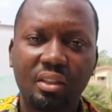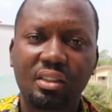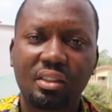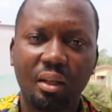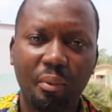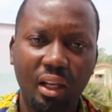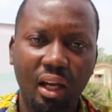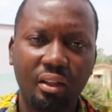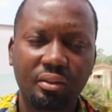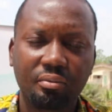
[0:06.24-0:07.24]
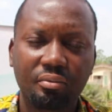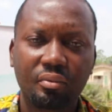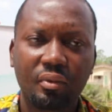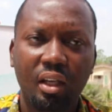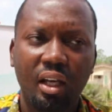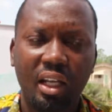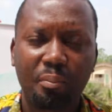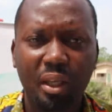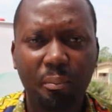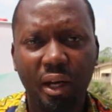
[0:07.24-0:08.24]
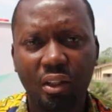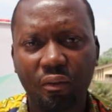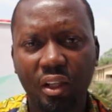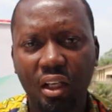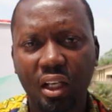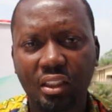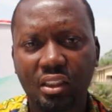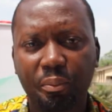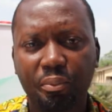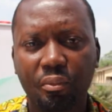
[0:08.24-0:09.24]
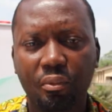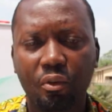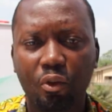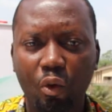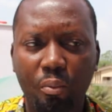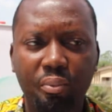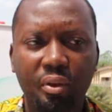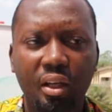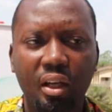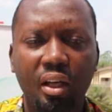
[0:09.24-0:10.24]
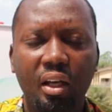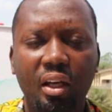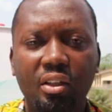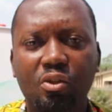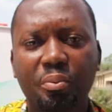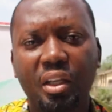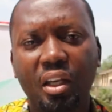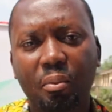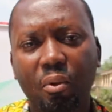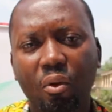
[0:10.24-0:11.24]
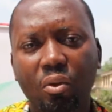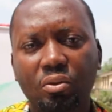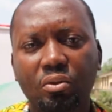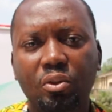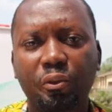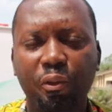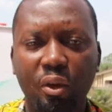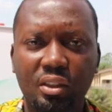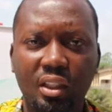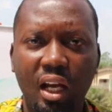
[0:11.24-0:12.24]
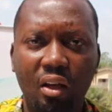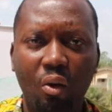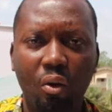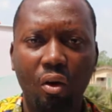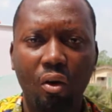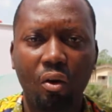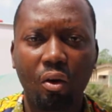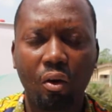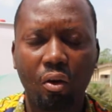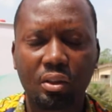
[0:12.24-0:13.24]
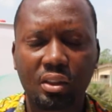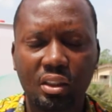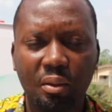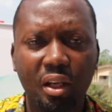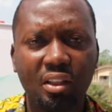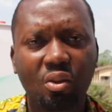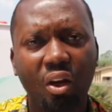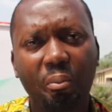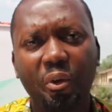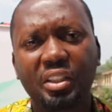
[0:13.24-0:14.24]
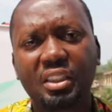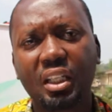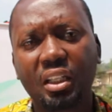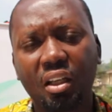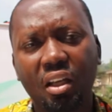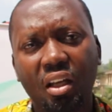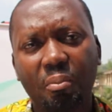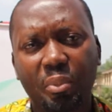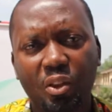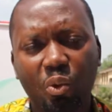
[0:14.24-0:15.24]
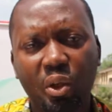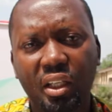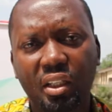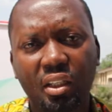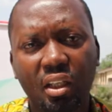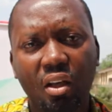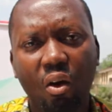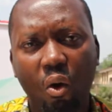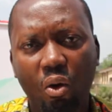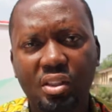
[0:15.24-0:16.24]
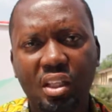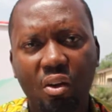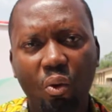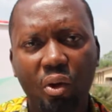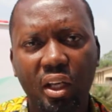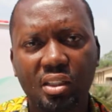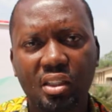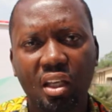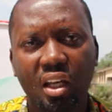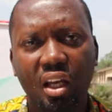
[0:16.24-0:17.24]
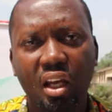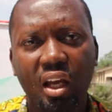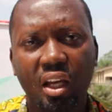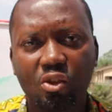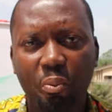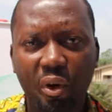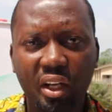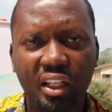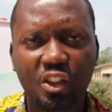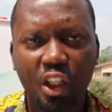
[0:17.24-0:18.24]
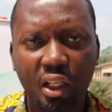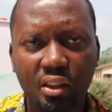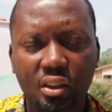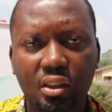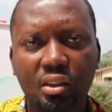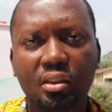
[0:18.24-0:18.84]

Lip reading: this seminar and being part of the leadership group is to be able to foster seamless collaboration between all stakeholders and to bring the change